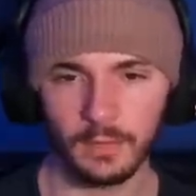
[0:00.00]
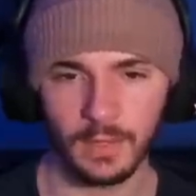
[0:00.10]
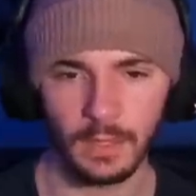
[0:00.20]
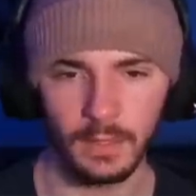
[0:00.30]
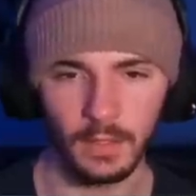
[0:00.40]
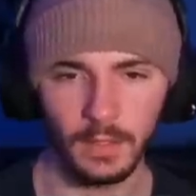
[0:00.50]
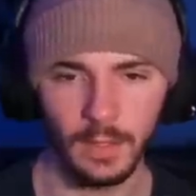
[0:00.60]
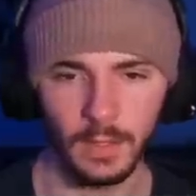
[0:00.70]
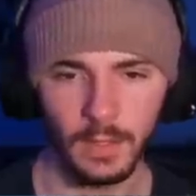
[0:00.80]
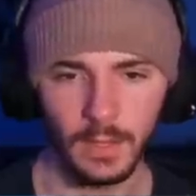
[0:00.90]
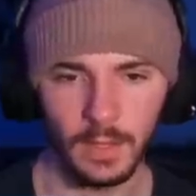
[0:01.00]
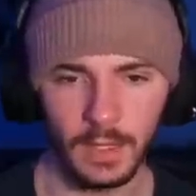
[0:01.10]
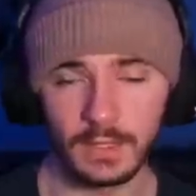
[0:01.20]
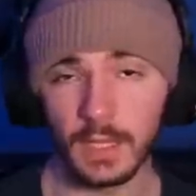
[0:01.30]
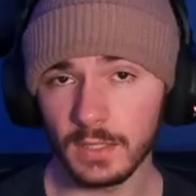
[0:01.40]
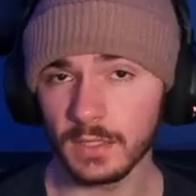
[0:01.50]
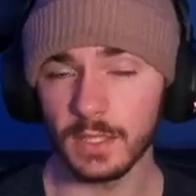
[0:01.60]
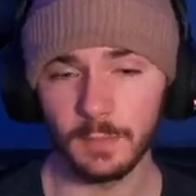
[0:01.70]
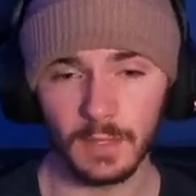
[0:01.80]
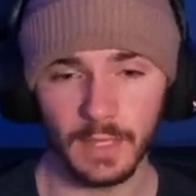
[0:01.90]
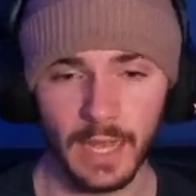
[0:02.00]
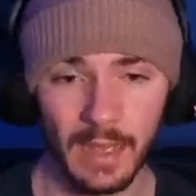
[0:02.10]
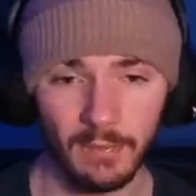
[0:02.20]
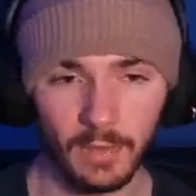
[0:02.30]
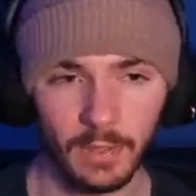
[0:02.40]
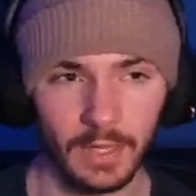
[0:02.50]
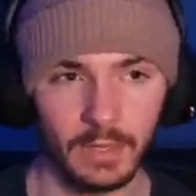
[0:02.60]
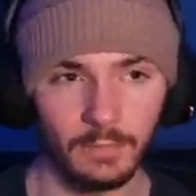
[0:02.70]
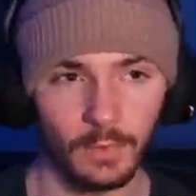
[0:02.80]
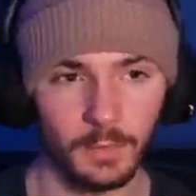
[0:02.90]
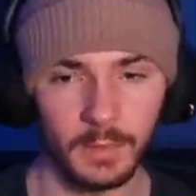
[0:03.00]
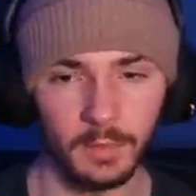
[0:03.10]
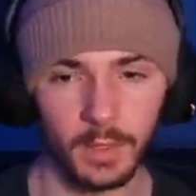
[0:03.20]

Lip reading: over here, it does typically have a good handful of people